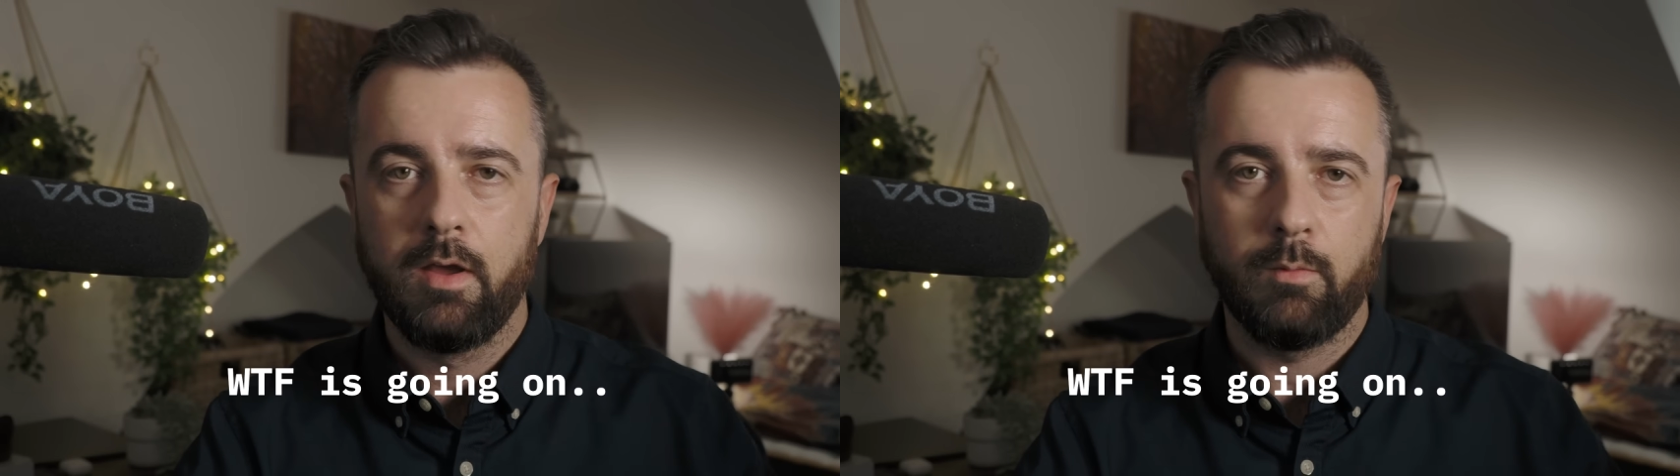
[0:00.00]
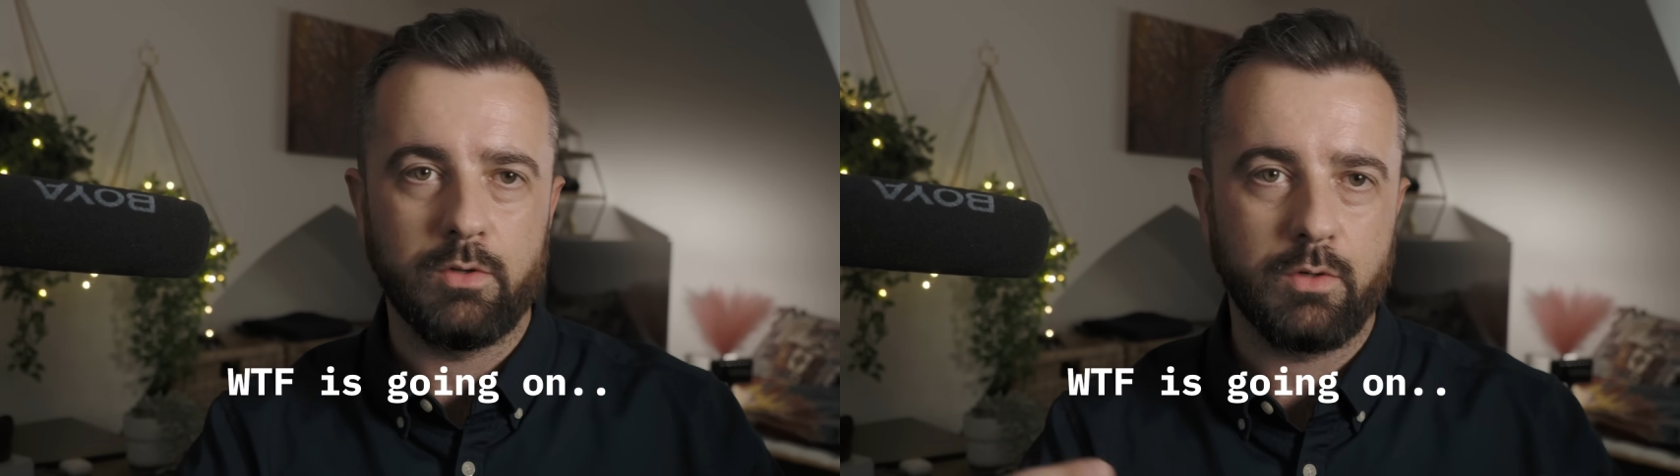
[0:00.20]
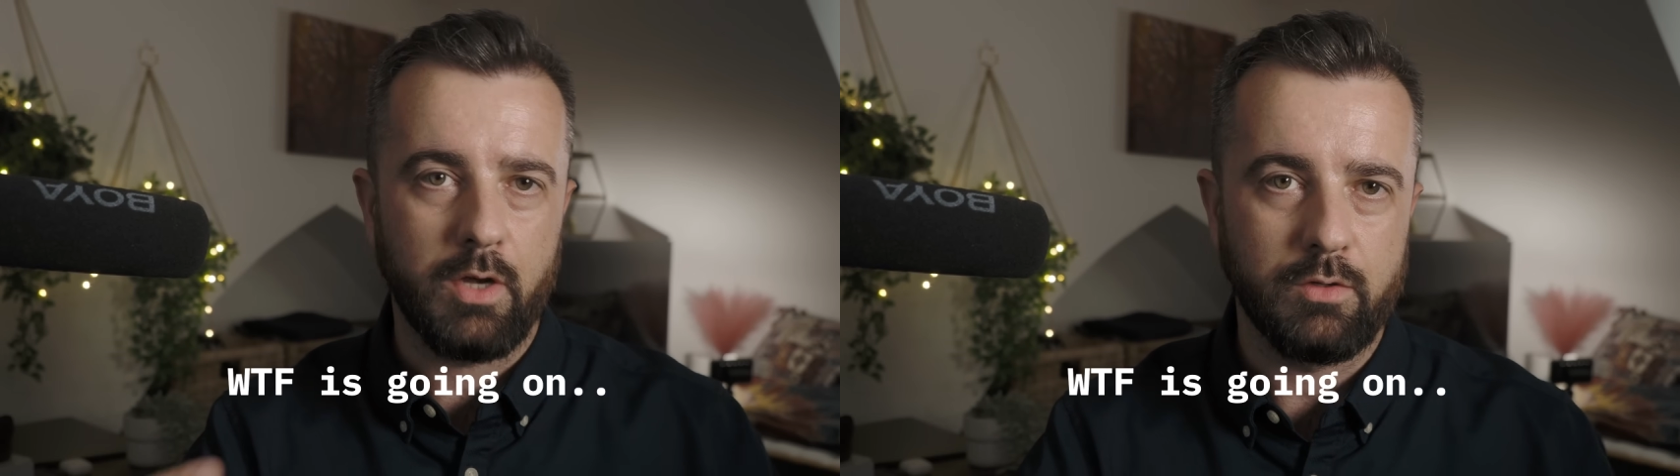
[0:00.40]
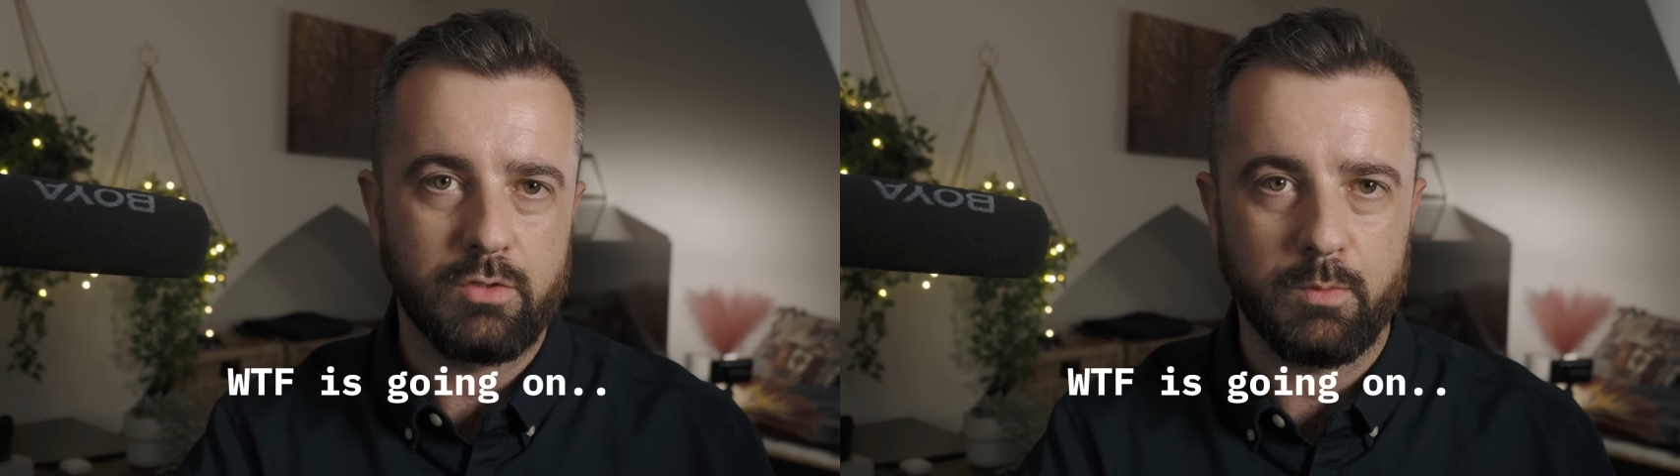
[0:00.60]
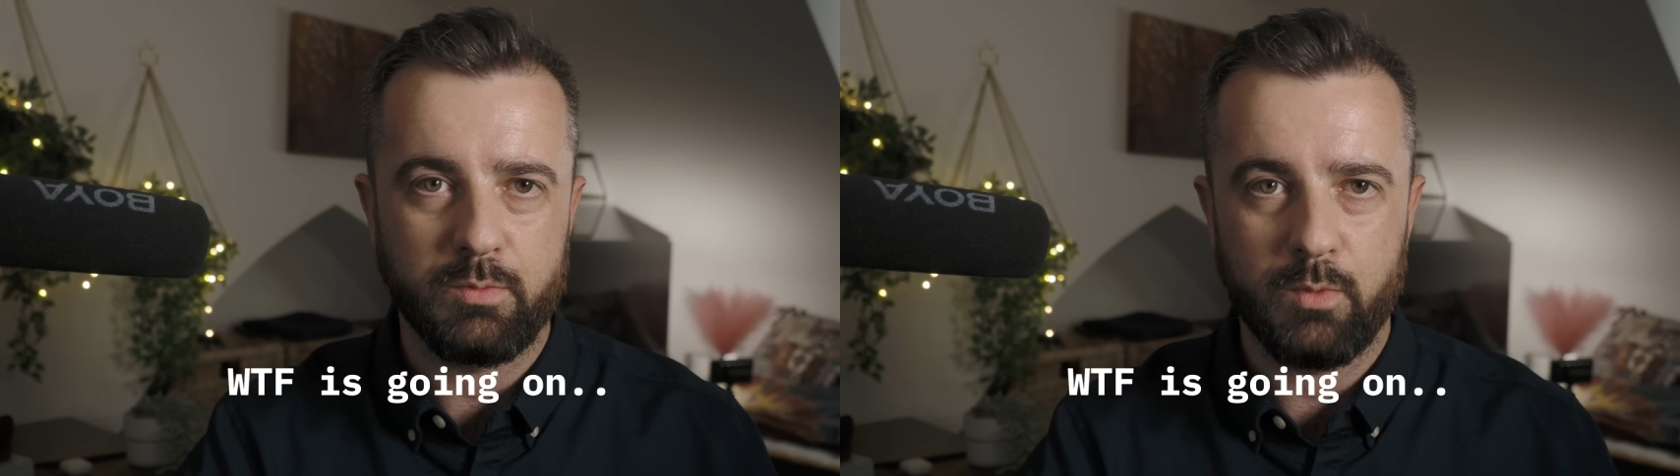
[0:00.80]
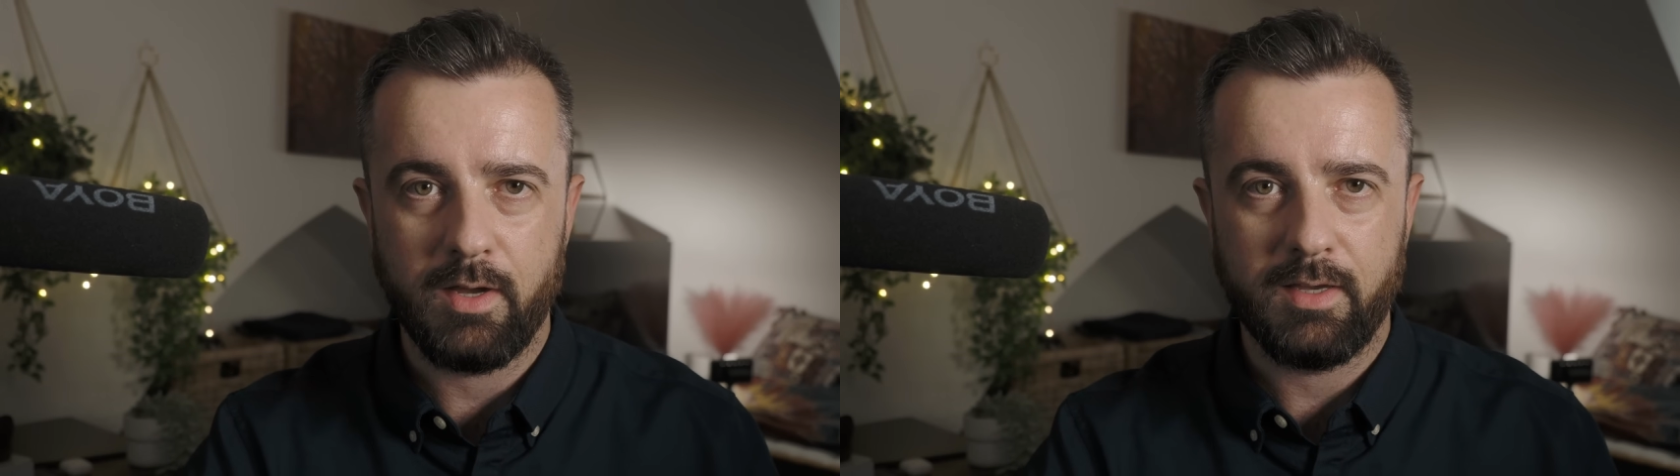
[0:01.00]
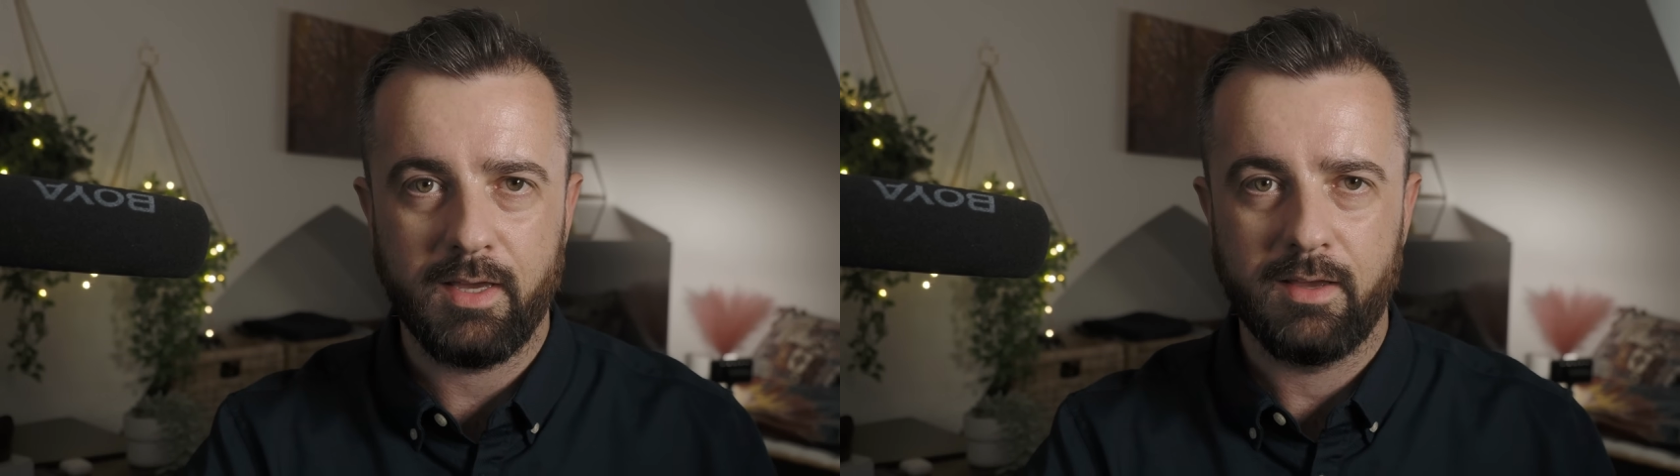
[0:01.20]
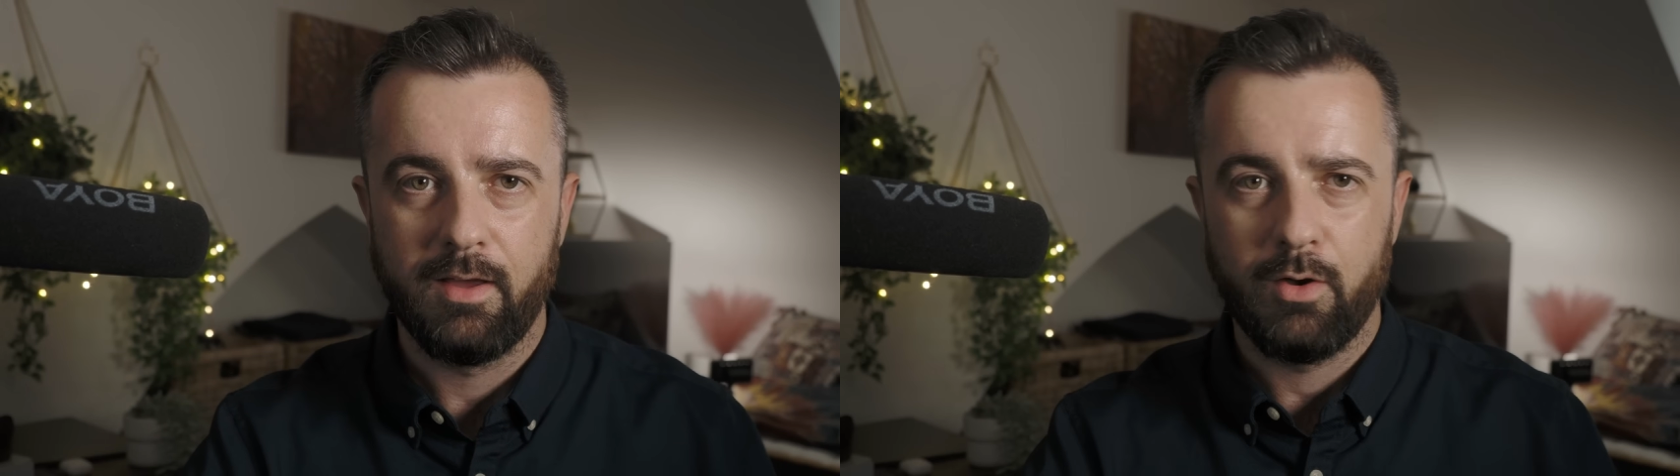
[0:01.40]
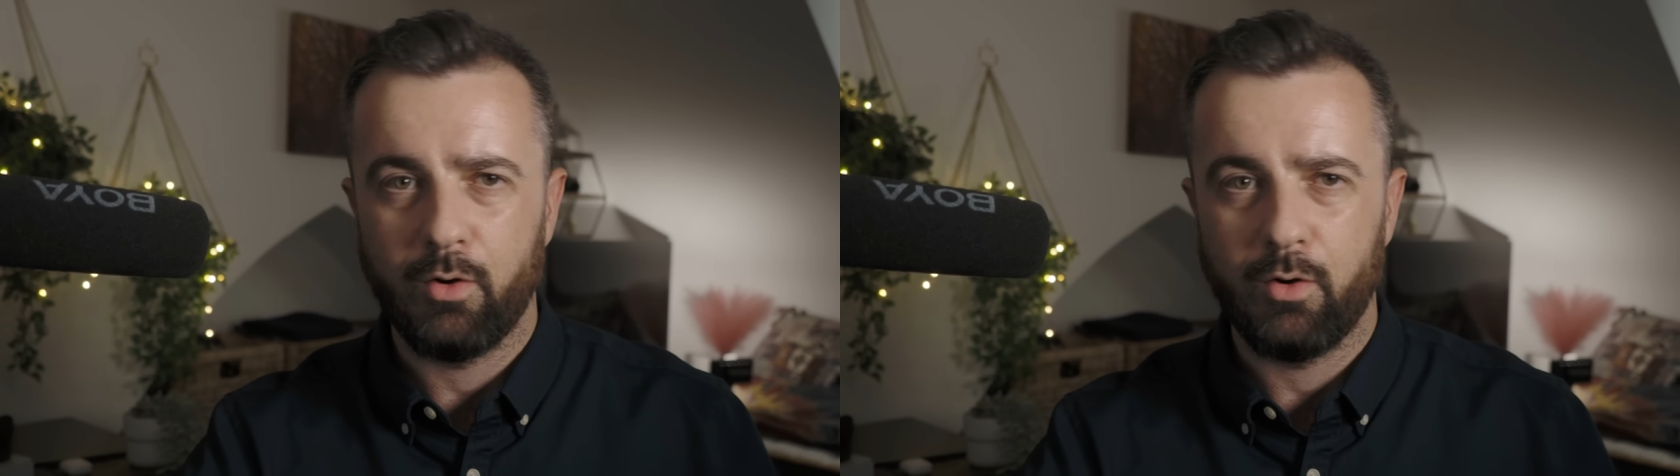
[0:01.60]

when your code stops working,